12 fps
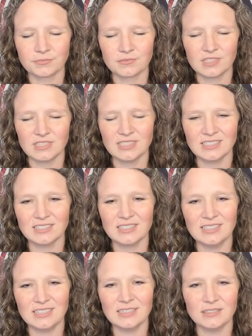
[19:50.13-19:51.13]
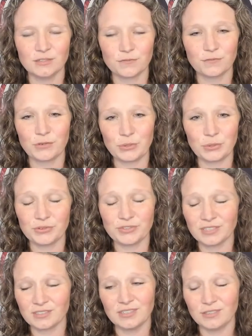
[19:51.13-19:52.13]
It doesn't need the food. It
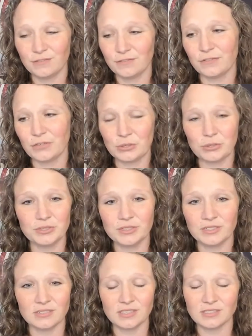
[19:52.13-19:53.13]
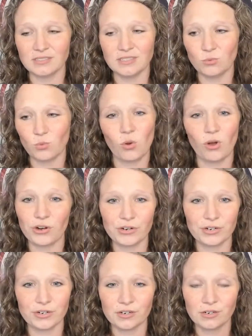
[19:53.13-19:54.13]
doesn't need food. It doesn't need
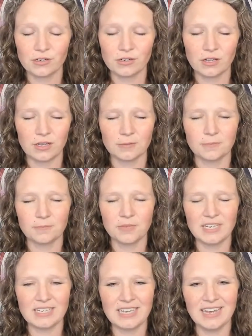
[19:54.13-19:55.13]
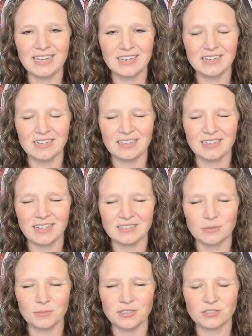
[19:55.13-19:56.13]
water. Um, but yet, in that
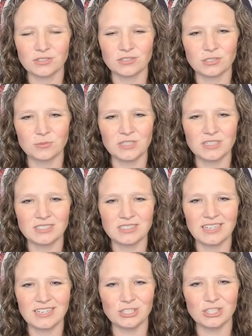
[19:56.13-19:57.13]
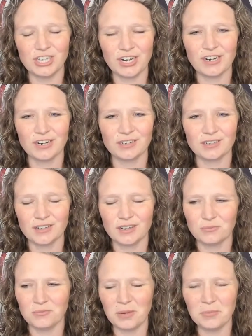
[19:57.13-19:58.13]
dimensional experience, they share a
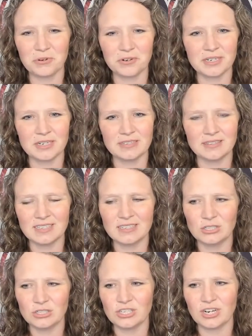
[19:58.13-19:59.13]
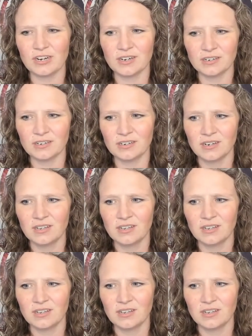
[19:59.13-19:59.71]
memory. They share.